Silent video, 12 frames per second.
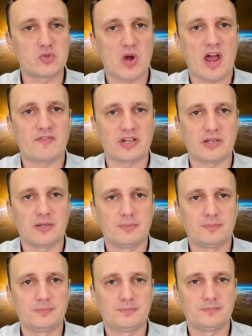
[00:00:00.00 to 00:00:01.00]
traffic.
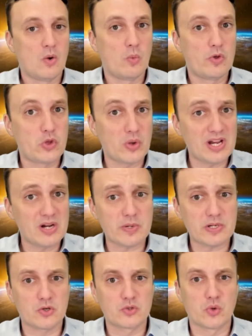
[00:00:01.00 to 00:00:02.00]
With your
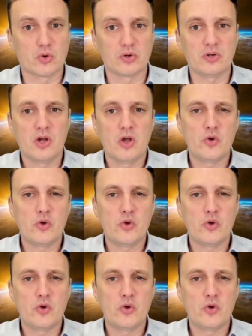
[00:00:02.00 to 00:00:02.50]
ingress controller,